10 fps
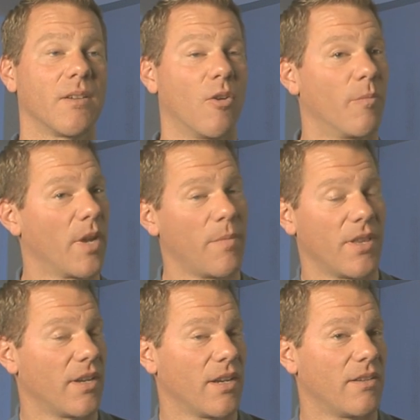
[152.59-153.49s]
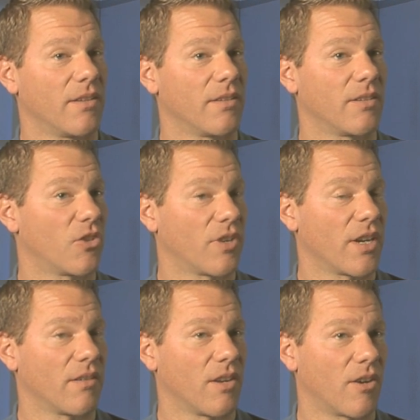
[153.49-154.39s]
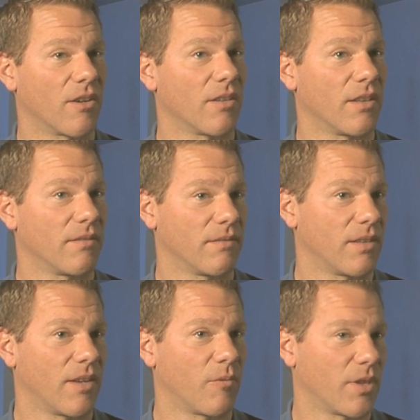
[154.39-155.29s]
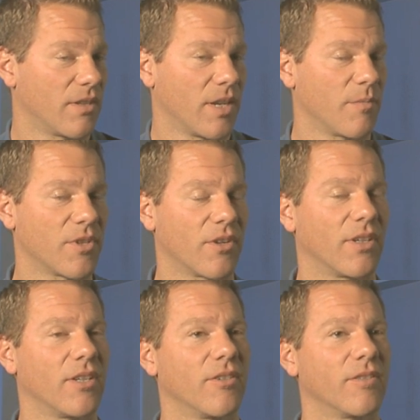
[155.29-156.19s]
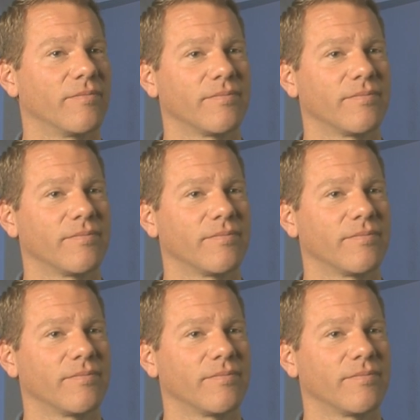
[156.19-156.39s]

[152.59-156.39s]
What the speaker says: or maybe they need to train harder than what the team's currently doing.